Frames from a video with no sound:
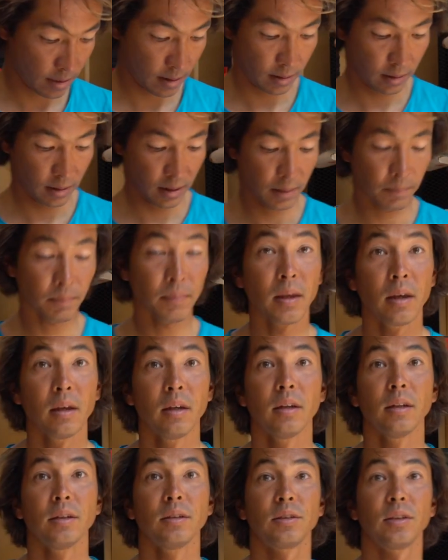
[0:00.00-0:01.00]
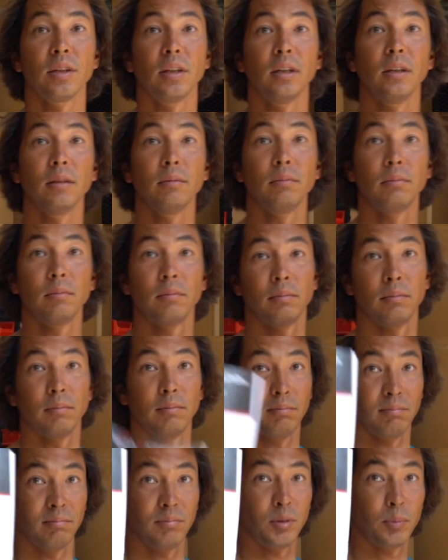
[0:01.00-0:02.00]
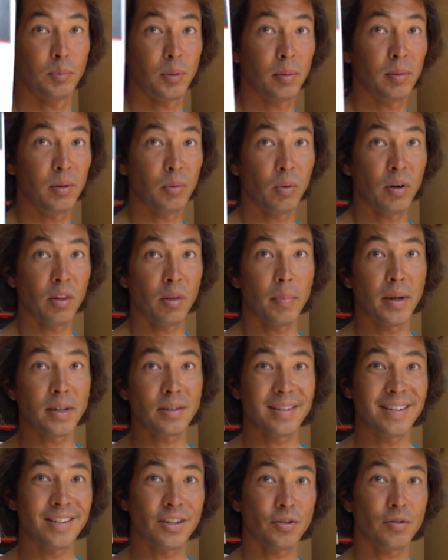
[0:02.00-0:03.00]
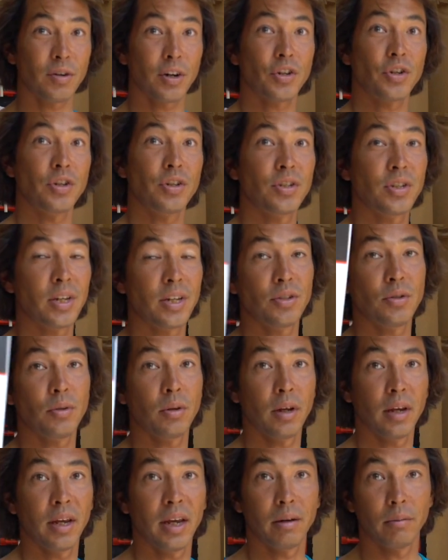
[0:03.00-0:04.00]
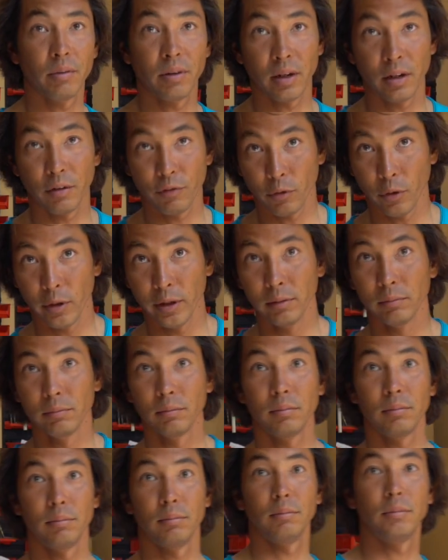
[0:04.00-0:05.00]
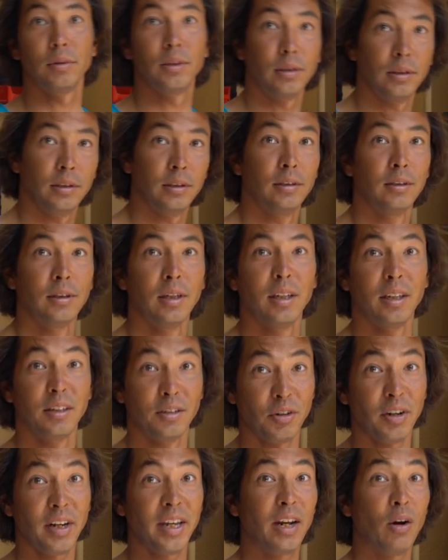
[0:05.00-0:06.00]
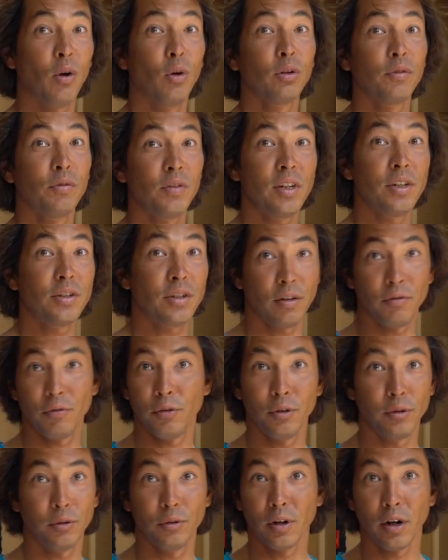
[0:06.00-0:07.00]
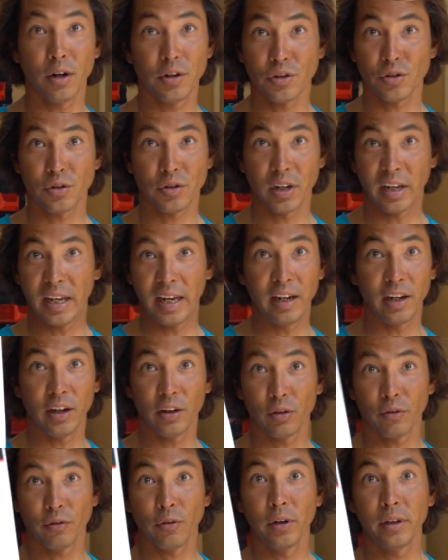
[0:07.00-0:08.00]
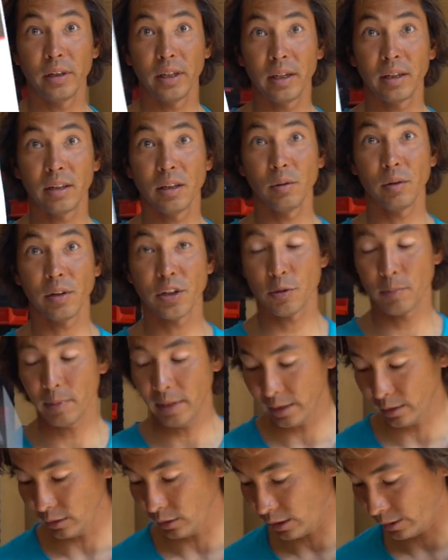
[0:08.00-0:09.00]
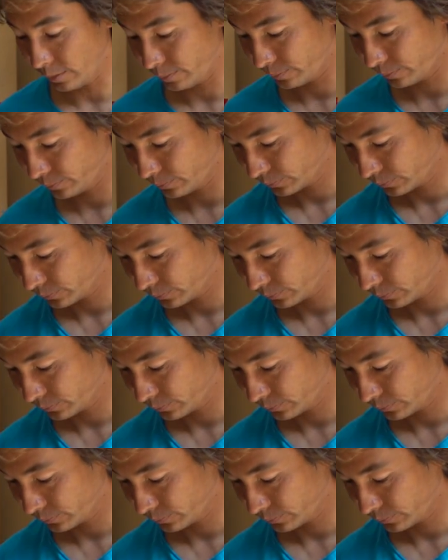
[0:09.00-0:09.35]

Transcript: Okay, so it's probably one of the best instruction sets you can get with any foil. Try to get a hold of these if you are just getting into foiling. It'll explain a lot.